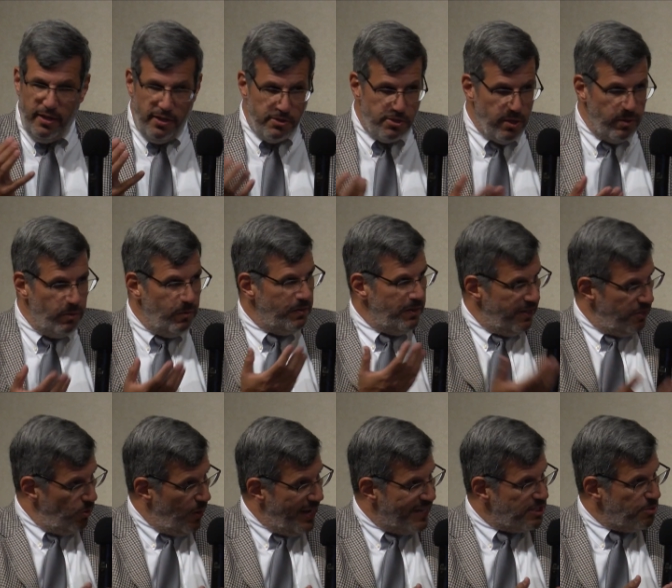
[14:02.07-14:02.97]
So
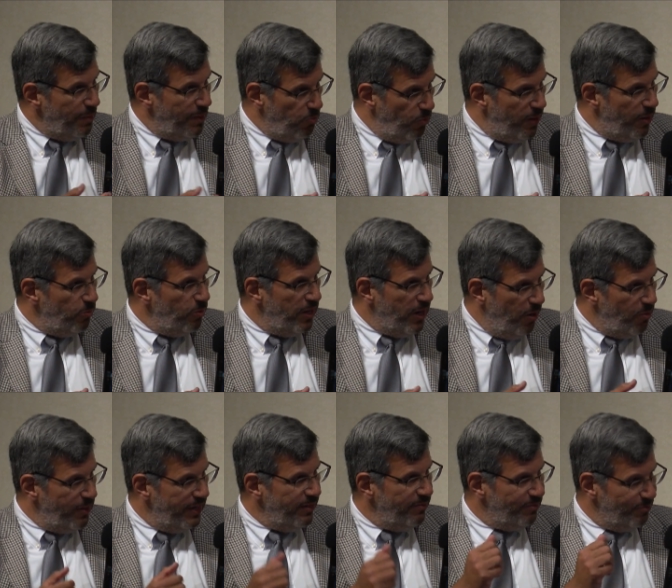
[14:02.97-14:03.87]
you asked me where we're
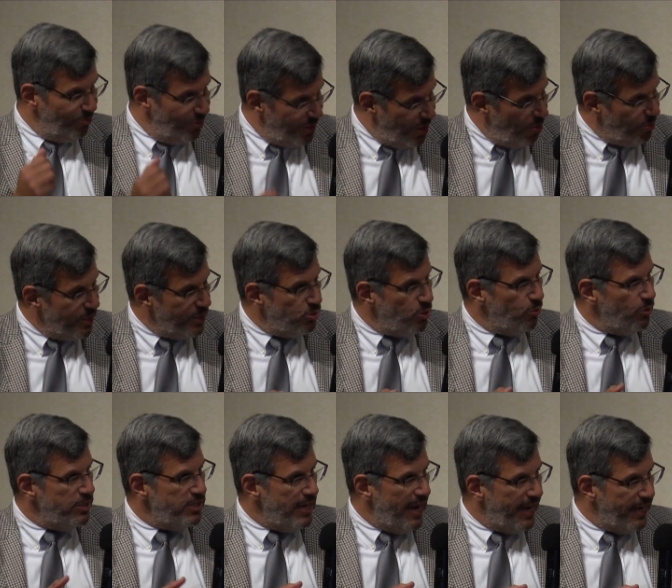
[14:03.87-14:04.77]
going. We're going
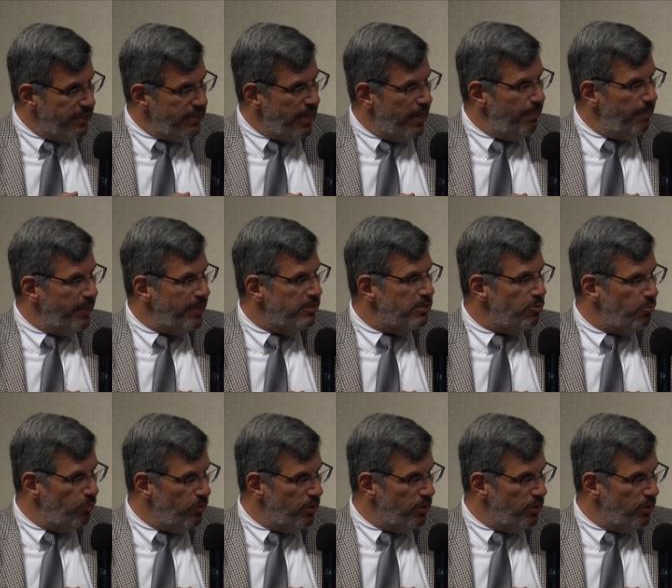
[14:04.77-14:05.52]
towards academics.